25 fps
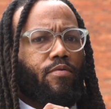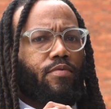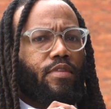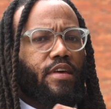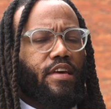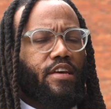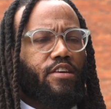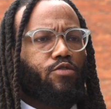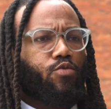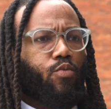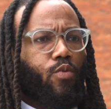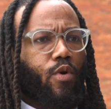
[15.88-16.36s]

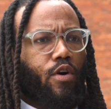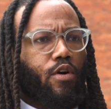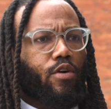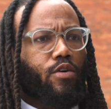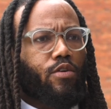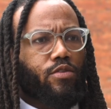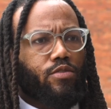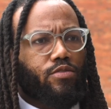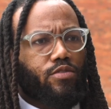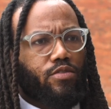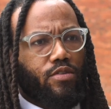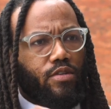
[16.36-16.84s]
these
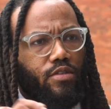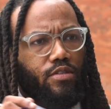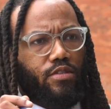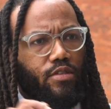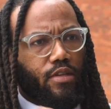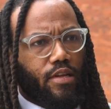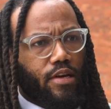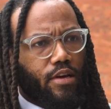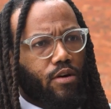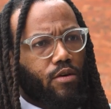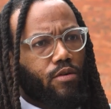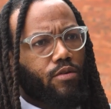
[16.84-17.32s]
words, these
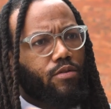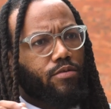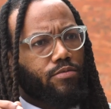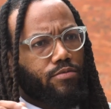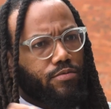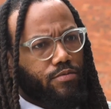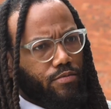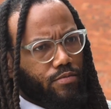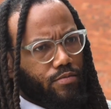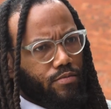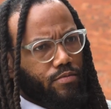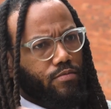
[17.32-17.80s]
legal,
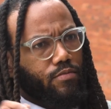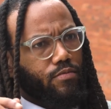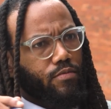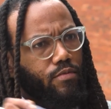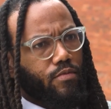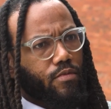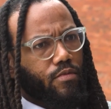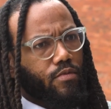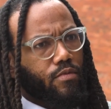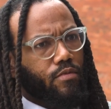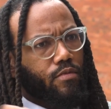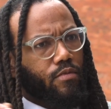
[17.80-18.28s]

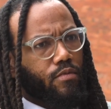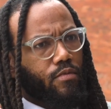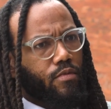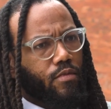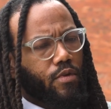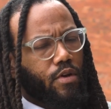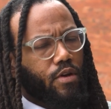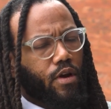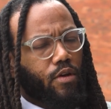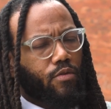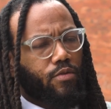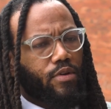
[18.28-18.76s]

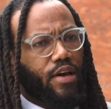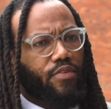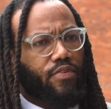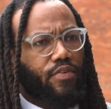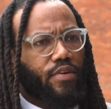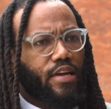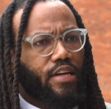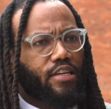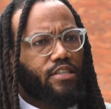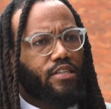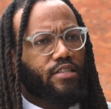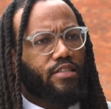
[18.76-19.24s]
you know,
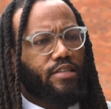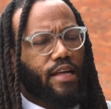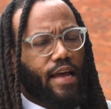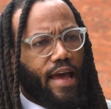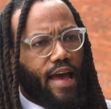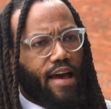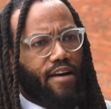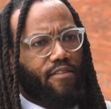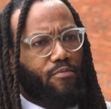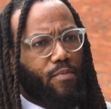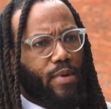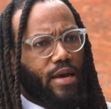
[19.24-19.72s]
definitions, they
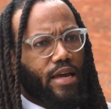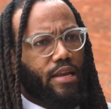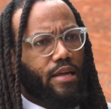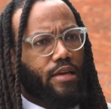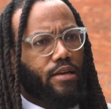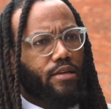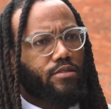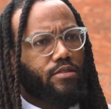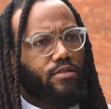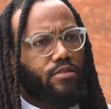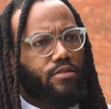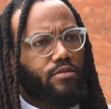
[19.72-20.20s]
have
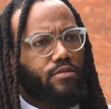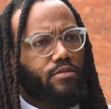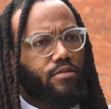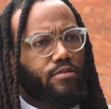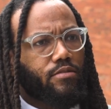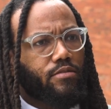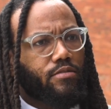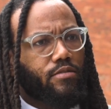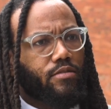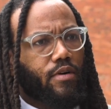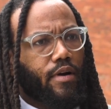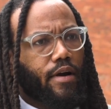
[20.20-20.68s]
meanings,
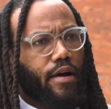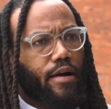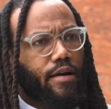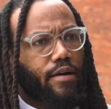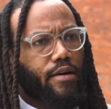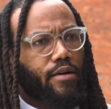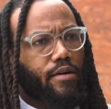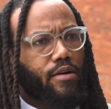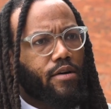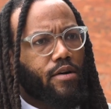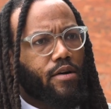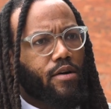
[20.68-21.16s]
all
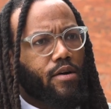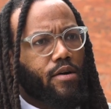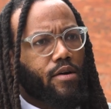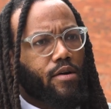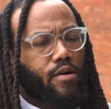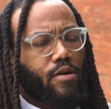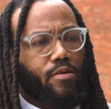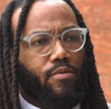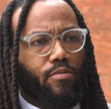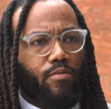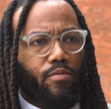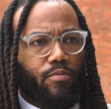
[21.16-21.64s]

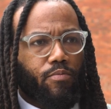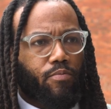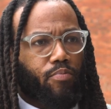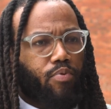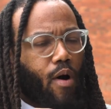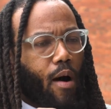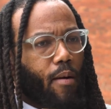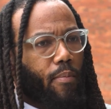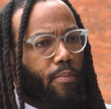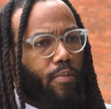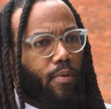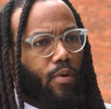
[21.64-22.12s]
right?
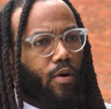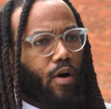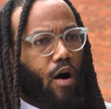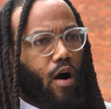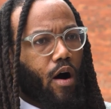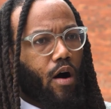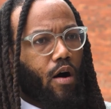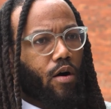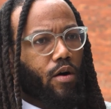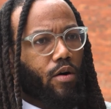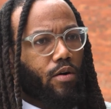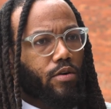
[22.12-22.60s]
Probable
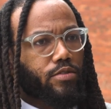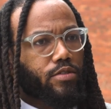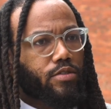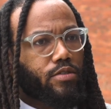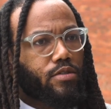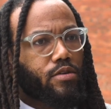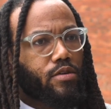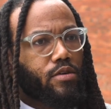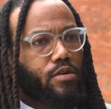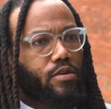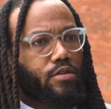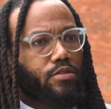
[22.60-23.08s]

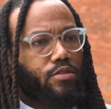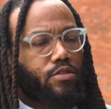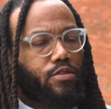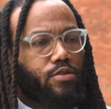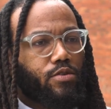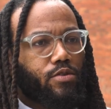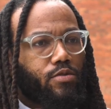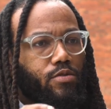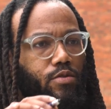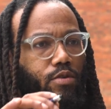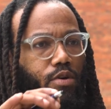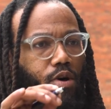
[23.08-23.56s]
cause
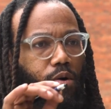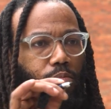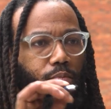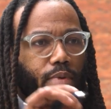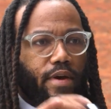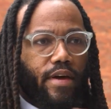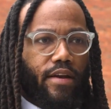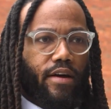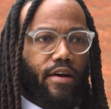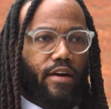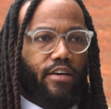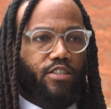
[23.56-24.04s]
to
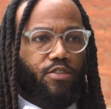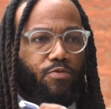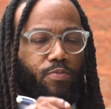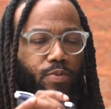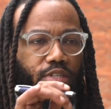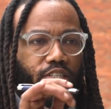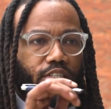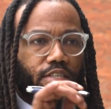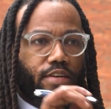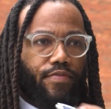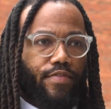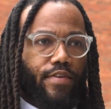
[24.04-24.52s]
commit a
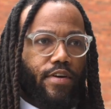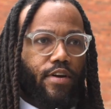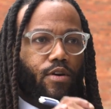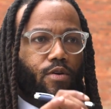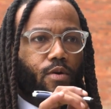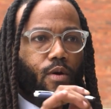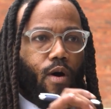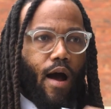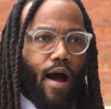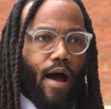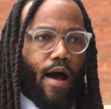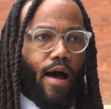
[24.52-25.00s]
specific
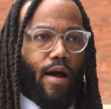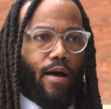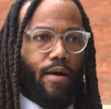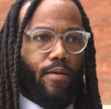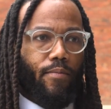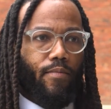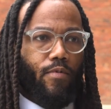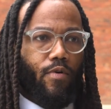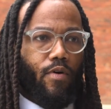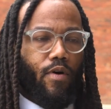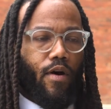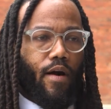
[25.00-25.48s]

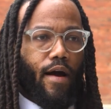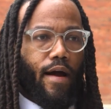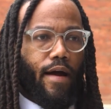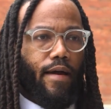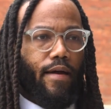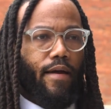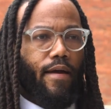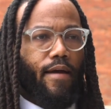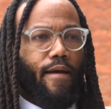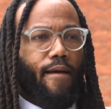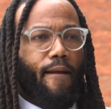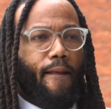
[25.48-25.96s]
crime, all
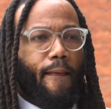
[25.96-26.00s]
right,